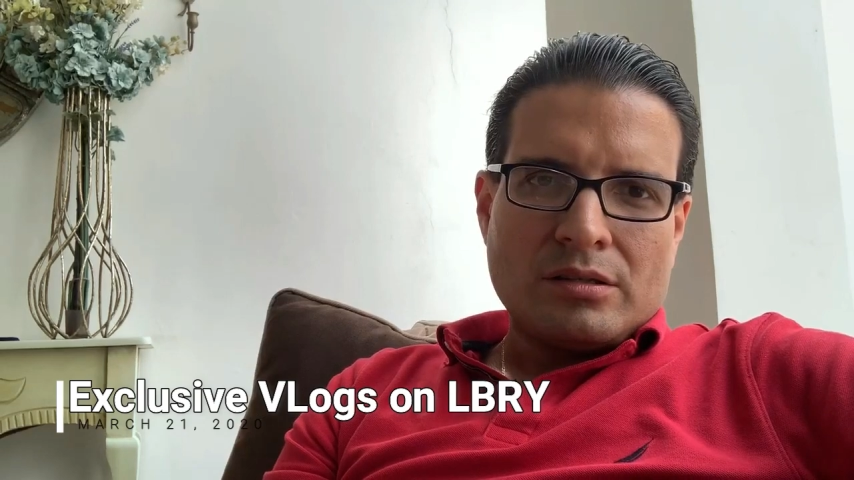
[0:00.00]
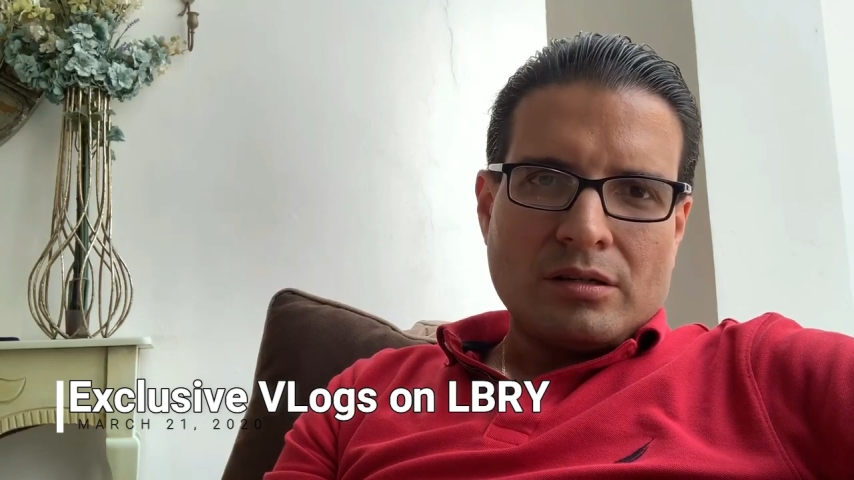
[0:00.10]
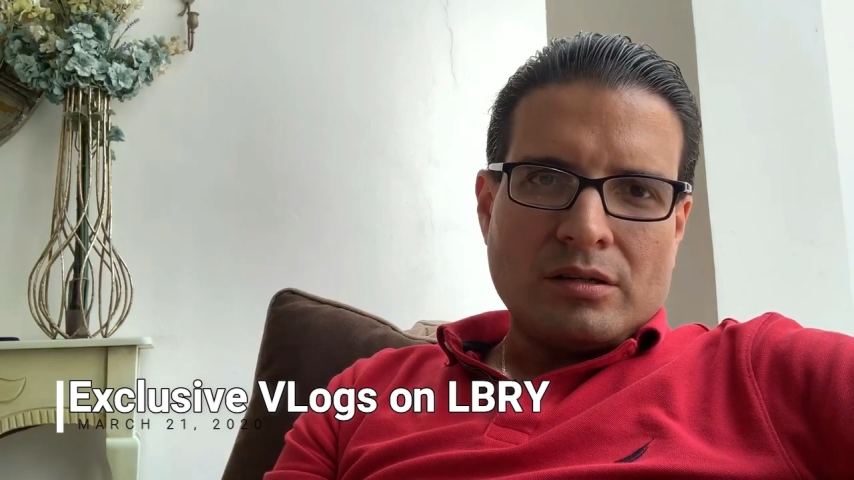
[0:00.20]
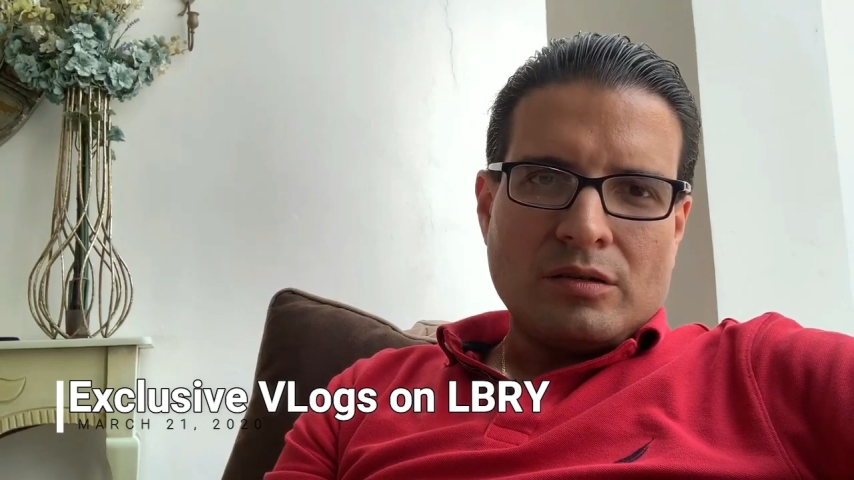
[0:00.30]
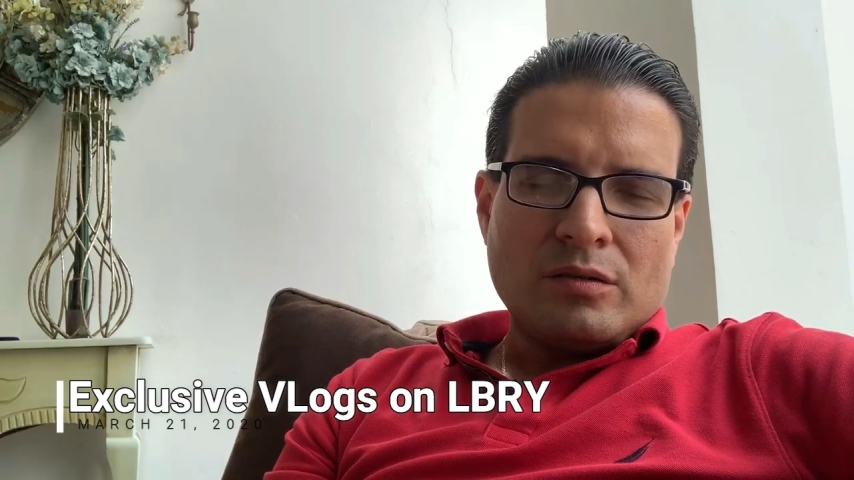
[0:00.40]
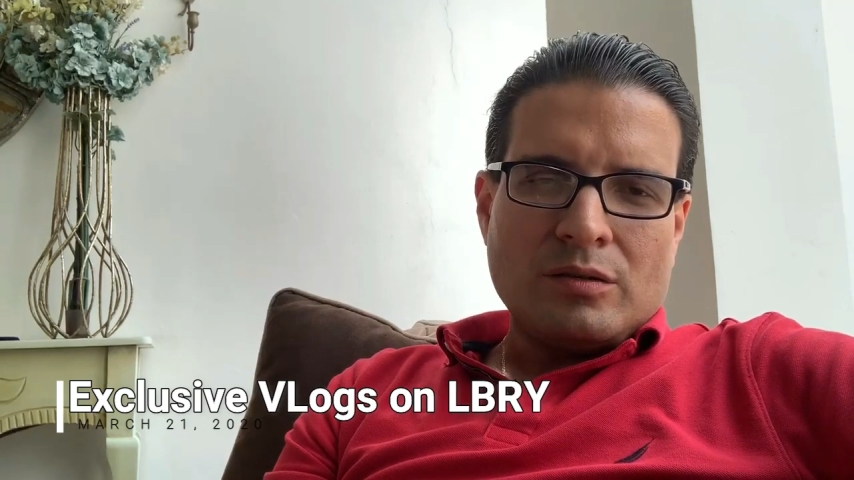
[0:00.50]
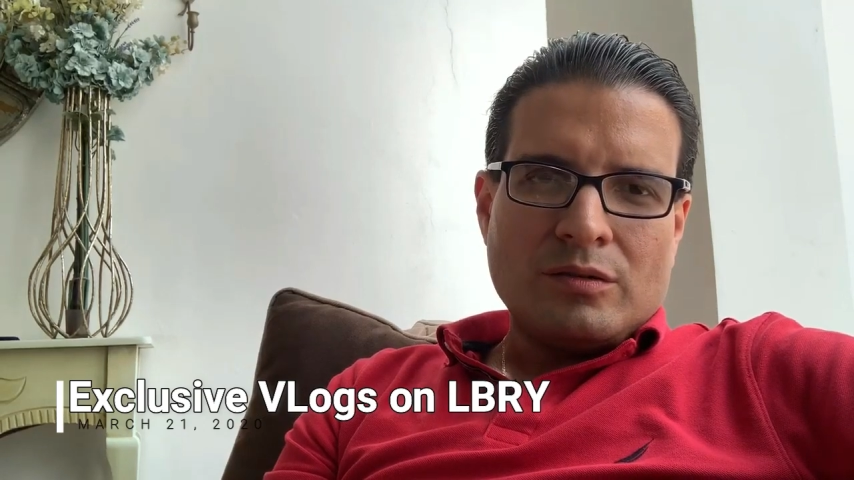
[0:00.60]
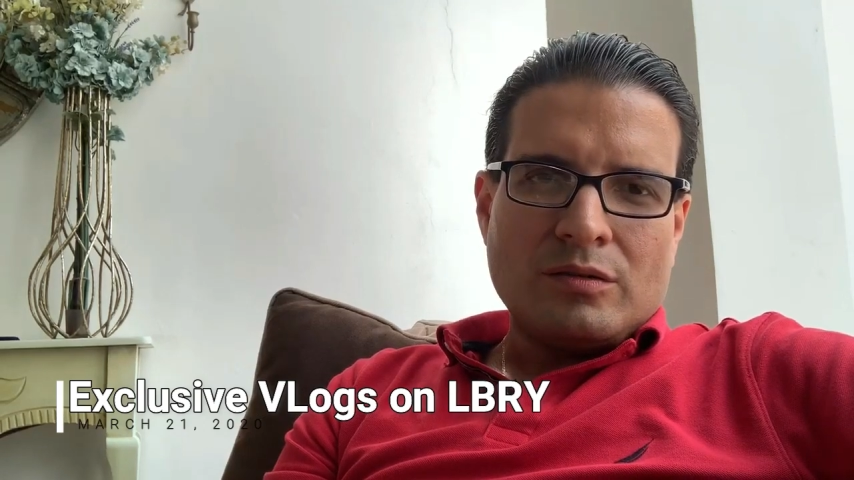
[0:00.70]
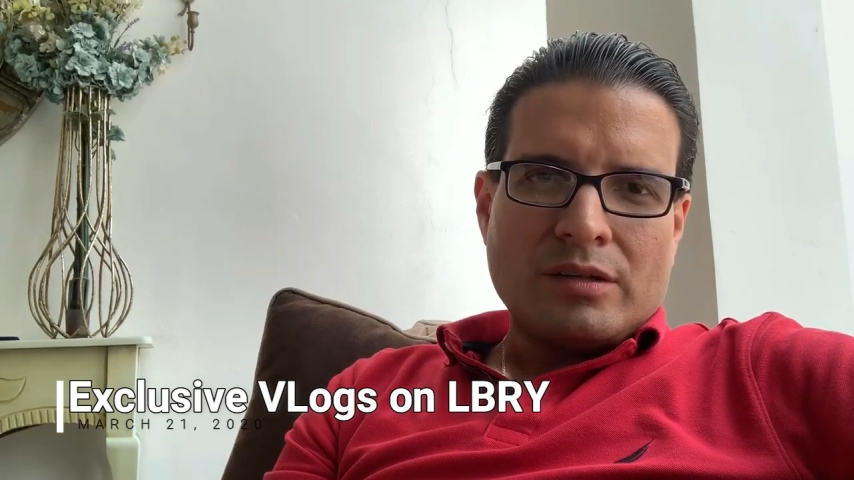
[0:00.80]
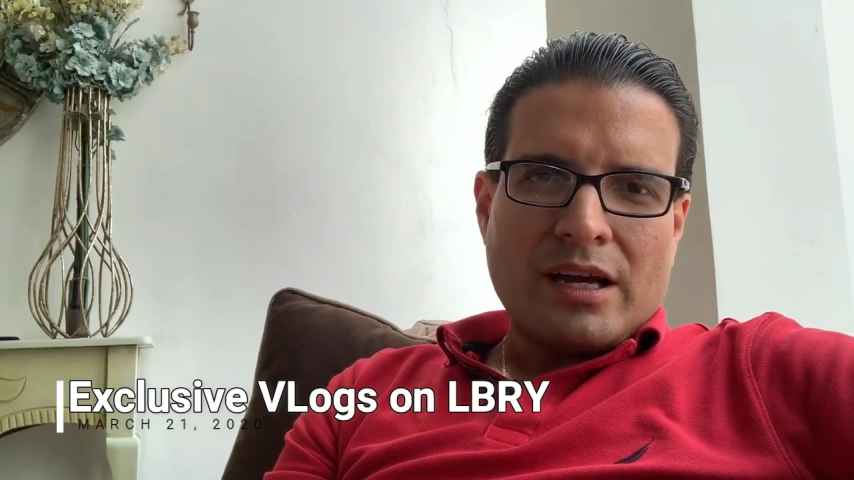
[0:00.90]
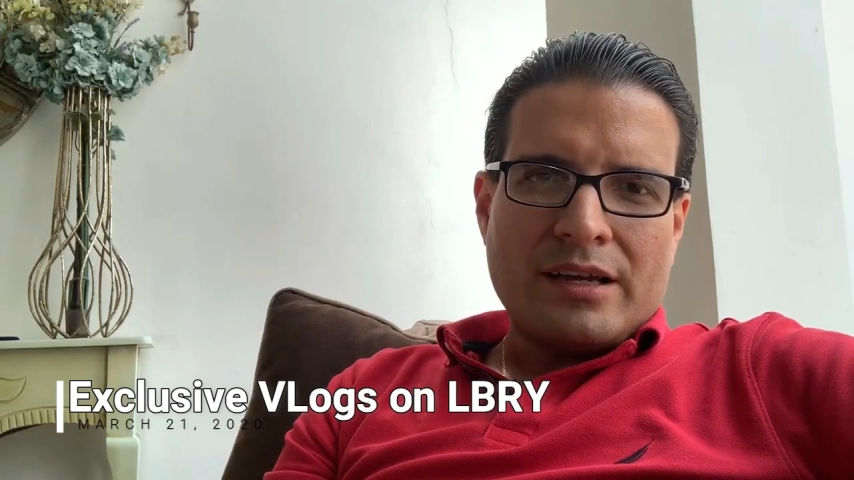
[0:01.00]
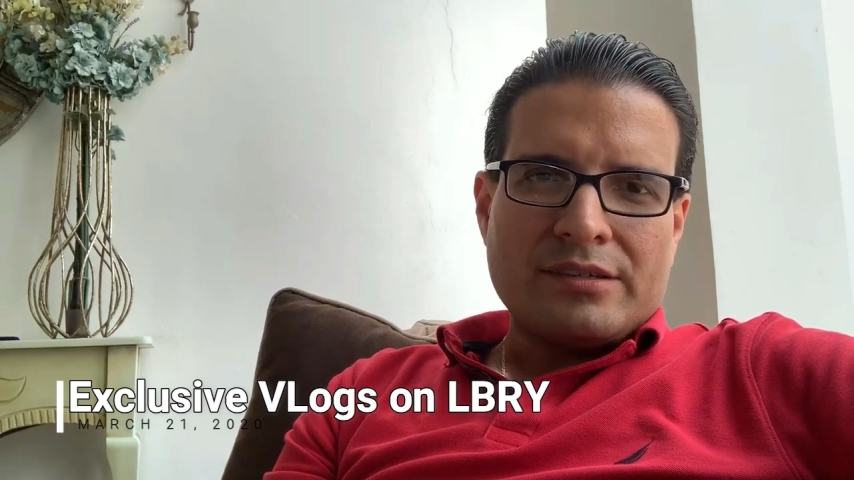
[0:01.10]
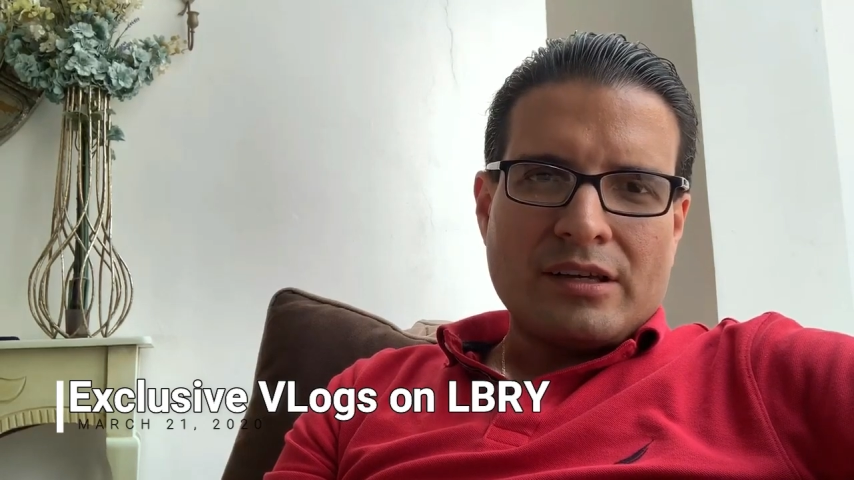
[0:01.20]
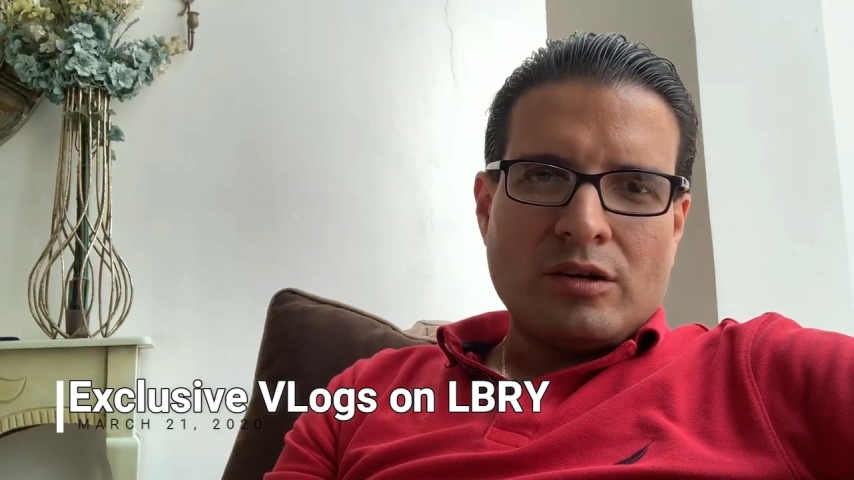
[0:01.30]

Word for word: so guys,